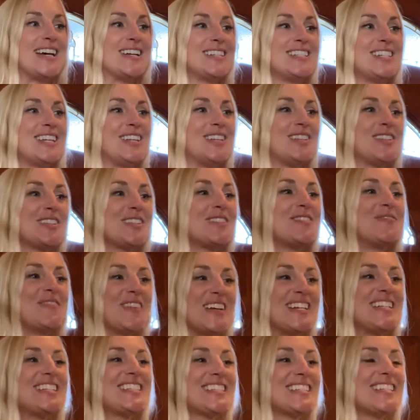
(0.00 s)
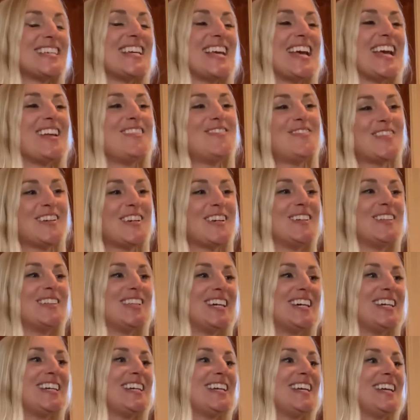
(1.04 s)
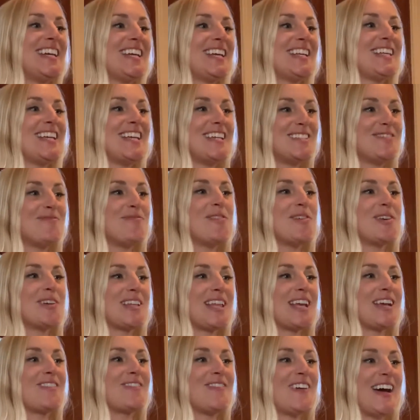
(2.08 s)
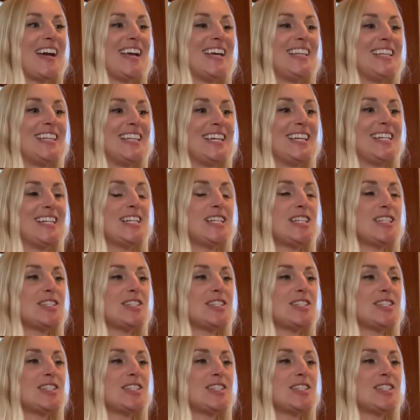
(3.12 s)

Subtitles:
cellos and bass, and viola is more like violin.